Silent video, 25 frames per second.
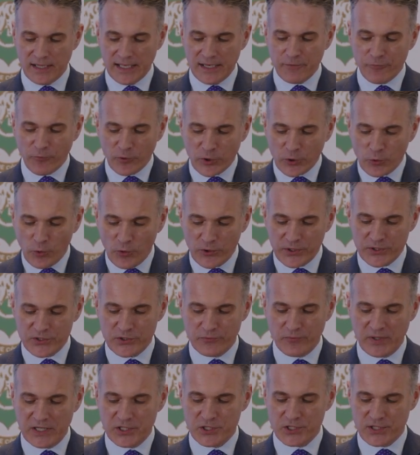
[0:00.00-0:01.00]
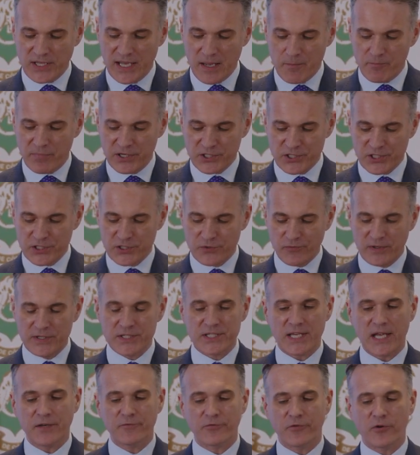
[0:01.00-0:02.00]
if we're going to reach the ambitions we
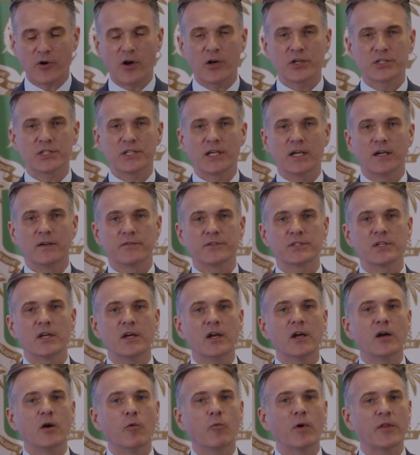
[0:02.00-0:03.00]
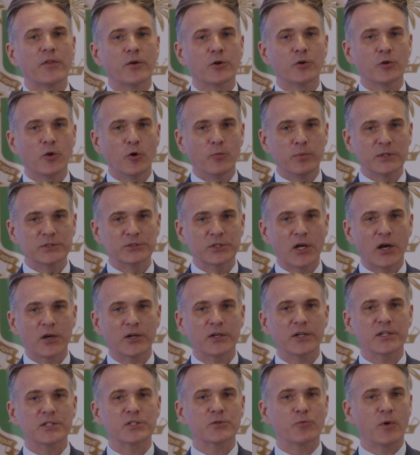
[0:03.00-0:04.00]
set for ourselves, whether global
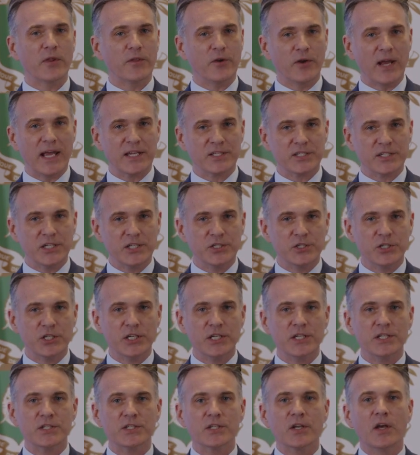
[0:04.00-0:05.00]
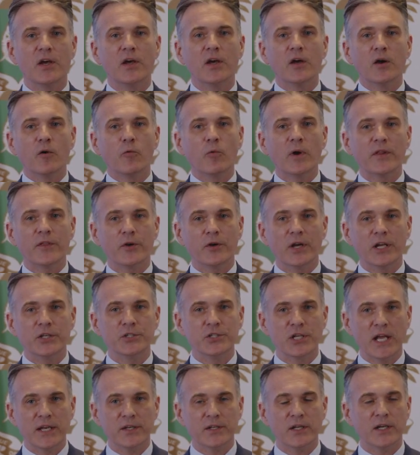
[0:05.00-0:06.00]
targets, whether SDGs, whether
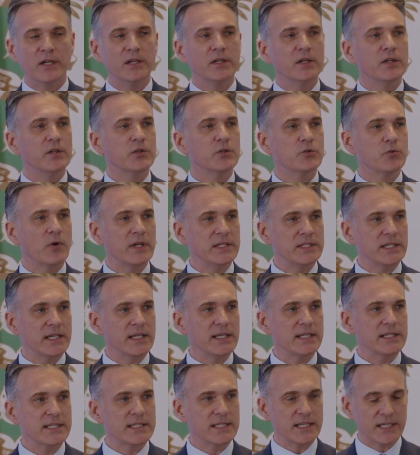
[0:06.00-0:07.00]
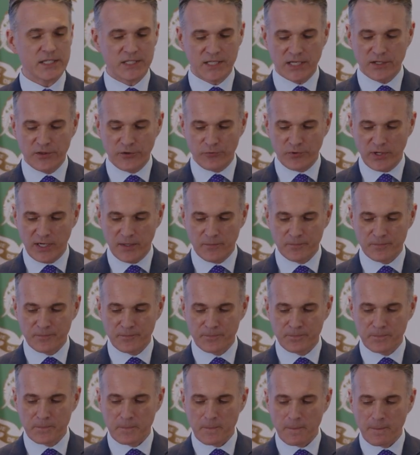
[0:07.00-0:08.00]
Agenda 2063.
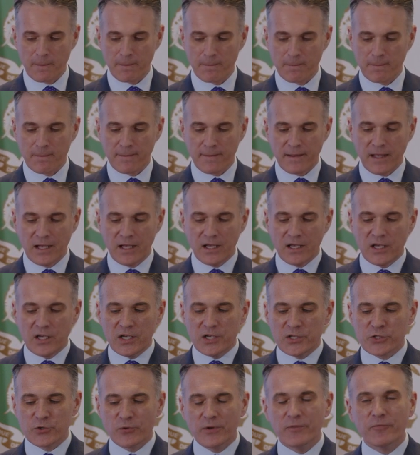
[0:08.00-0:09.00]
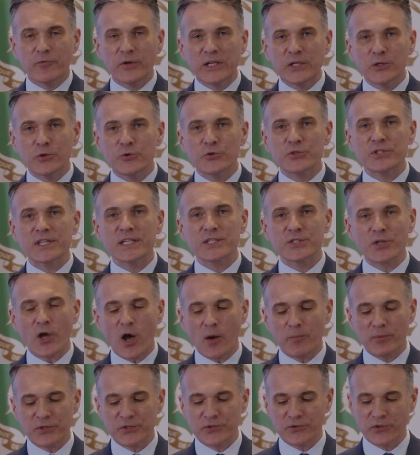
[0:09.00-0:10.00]
So if we use this
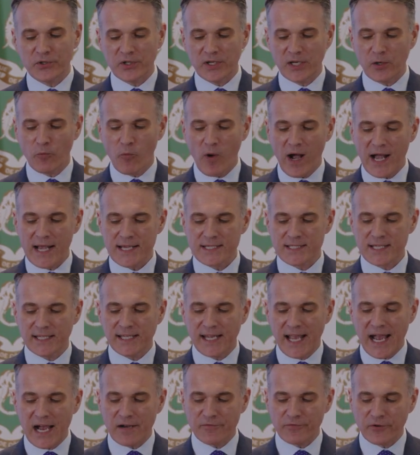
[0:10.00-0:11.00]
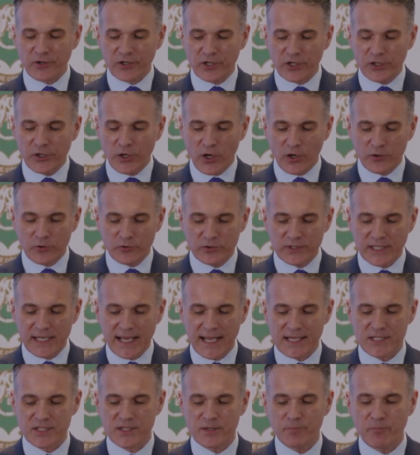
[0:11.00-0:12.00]
opportunity wisely, Africa not only
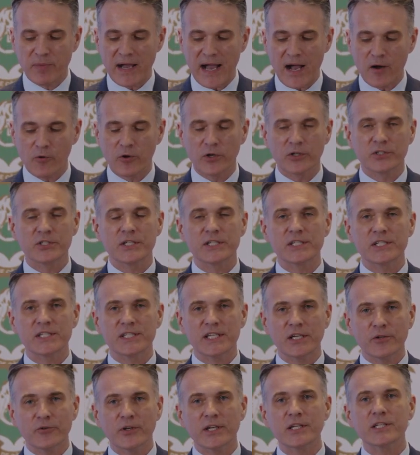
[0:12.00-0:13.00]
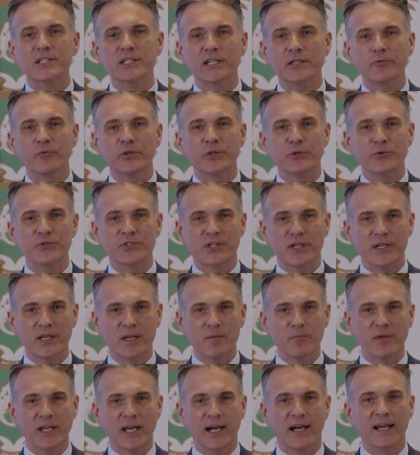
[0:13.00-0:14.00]
has the power to seriously reduce
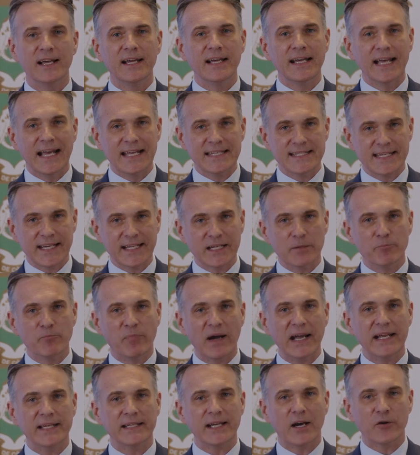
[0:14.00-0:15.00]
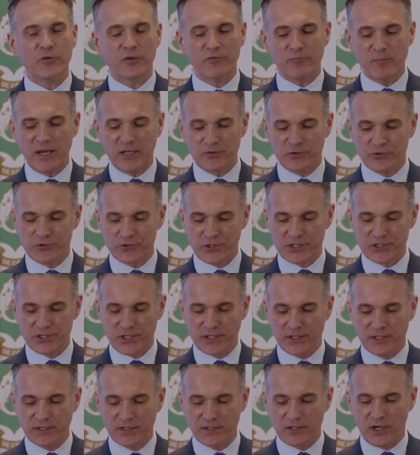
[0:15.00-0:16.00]
anemia and take a bite out of
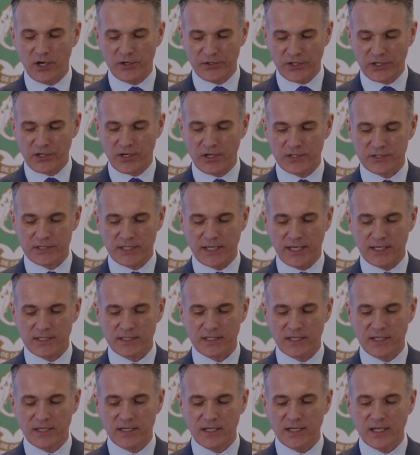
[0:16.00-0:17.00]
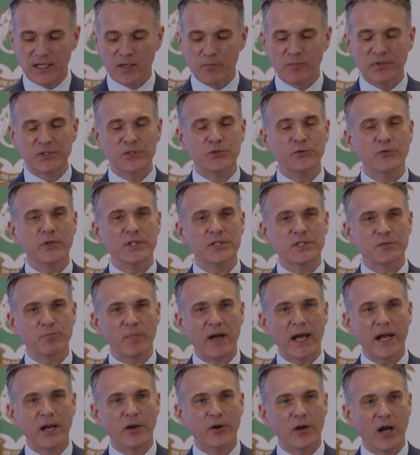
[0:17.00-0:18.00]
malnutrition on the continent, but to
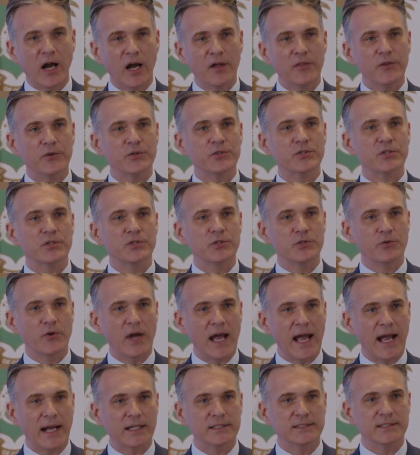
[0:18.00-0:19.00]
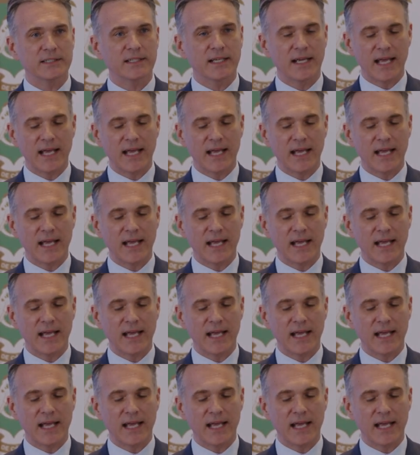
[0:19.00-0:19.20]
inspire others to act